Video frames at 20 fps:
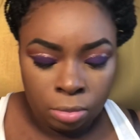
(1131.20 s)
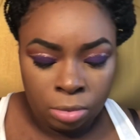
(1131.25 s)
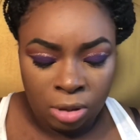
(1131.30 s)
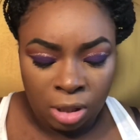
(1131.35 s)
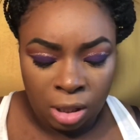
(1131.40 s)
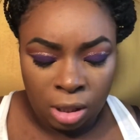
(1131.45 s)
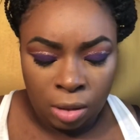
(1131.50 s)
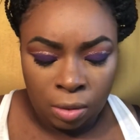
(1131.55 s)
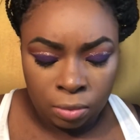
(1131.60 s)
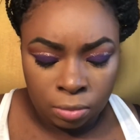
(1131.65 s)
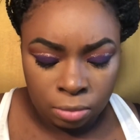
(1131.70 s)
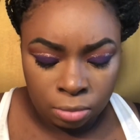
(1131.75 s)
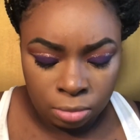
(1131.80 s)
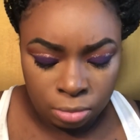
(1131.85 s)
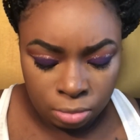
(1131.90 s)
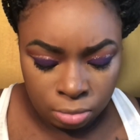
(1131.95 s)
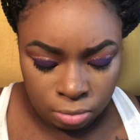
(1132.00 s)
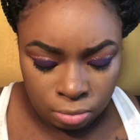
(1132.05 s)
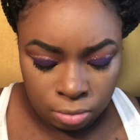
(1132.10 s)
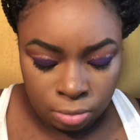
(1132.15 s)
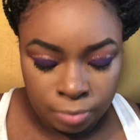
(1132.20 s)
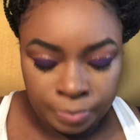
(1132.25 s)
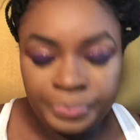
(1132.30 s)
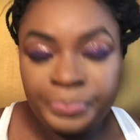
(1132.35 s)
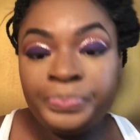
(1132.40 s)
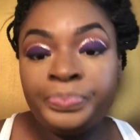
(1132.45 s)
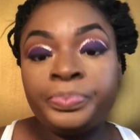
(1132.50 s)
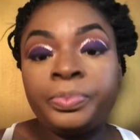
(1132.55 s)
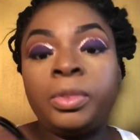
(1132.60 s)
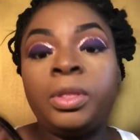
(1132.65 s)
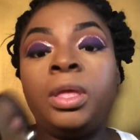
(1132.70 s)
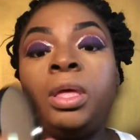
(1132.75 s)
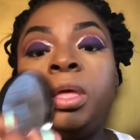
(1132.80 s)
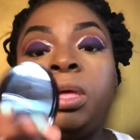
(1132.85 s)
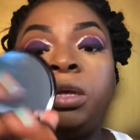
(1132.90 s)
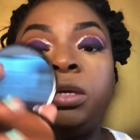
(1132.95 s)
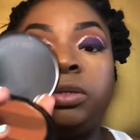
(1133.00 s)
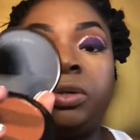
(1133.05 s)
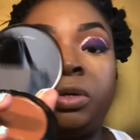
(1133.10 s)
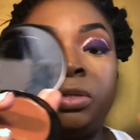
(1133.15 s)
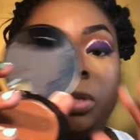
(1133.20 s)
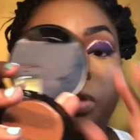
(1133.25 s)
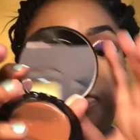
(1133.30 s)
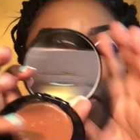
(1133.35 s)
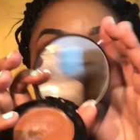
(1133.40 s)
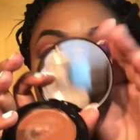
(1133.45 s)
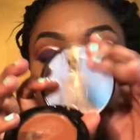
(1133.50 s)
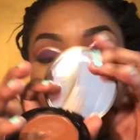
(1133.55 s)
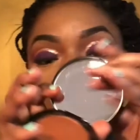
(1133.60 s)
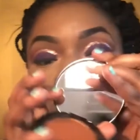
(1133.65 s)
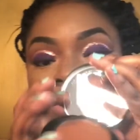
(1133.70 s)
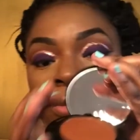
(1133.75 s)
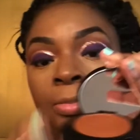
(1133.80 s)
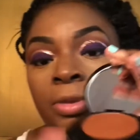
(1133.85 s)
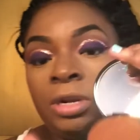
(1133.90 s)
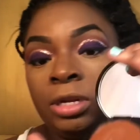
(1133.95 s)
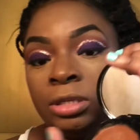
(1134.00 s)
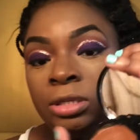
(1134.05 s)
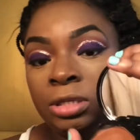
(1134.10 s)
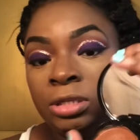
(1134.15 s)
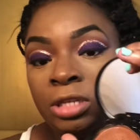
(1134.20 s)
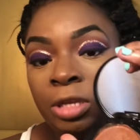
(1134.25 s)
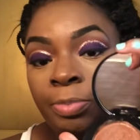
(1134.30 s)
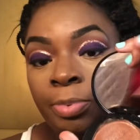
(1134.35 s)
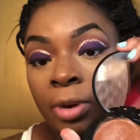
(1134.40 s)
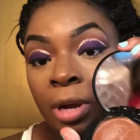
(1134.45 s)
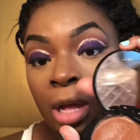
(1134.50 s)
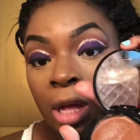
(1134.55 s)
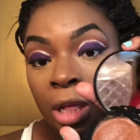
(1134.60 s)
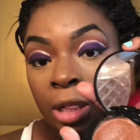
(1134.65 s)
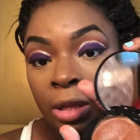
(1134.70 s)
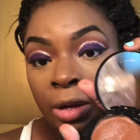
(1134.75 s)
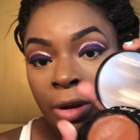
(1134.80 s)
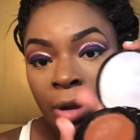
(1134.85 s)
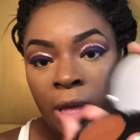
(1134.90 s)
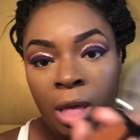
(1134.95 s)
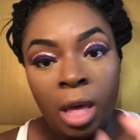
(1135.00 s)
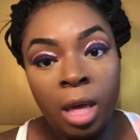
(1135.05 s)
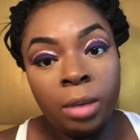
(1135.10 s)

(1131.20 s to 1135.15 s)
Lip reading: Oh. It's also a foundation, but it's a deeper color.